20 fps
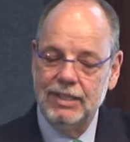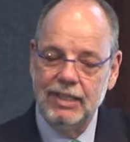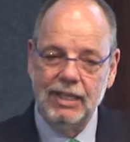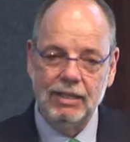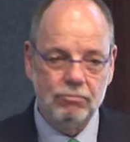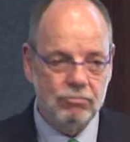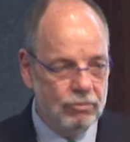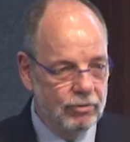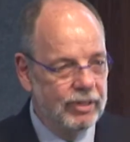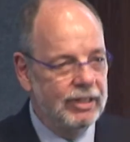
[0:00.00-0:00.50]

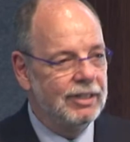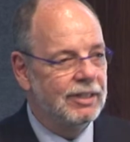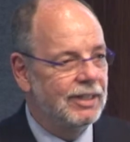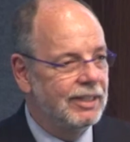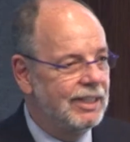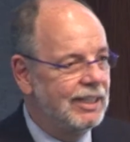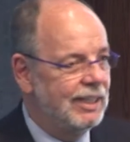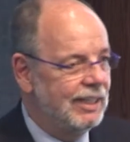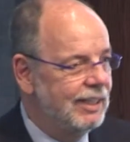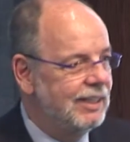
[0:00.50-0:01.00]
it
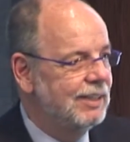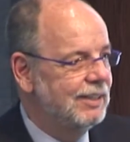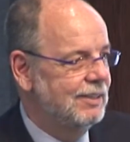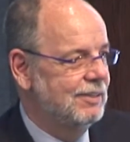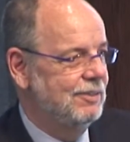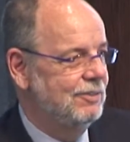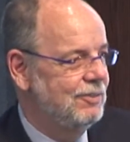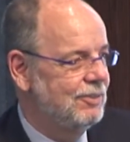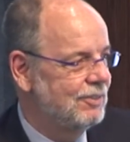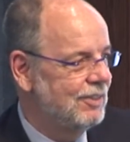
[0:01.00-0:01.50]
really
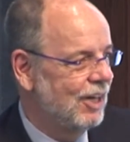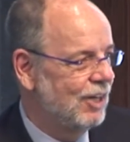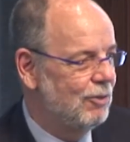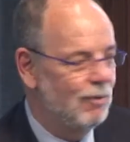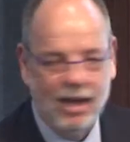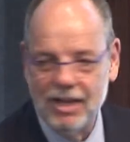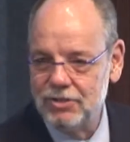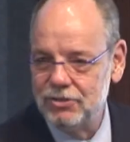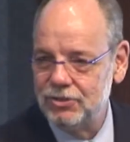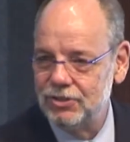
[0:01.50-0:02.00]
is a
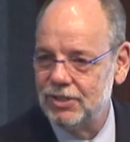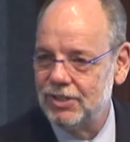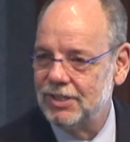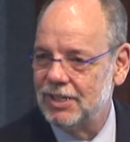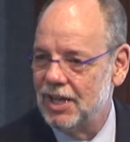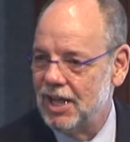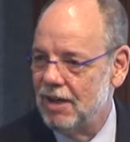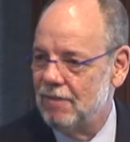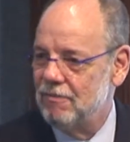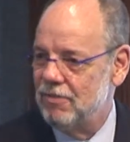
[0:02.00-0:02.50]
question
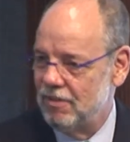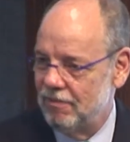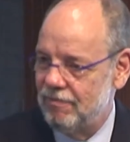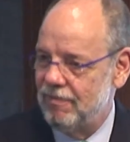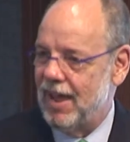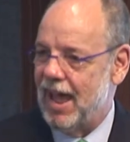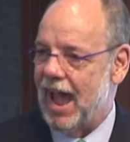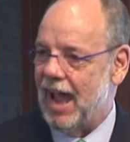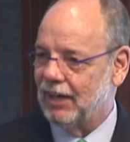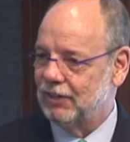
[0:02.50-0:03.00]
of the
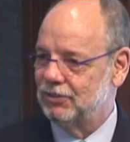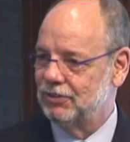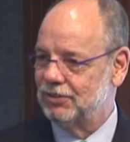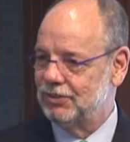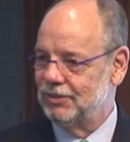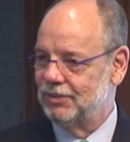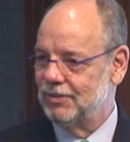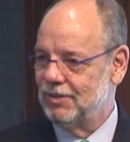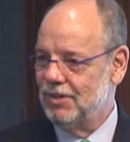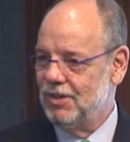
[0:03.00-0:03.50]

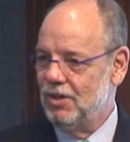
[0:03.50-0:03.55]
facts.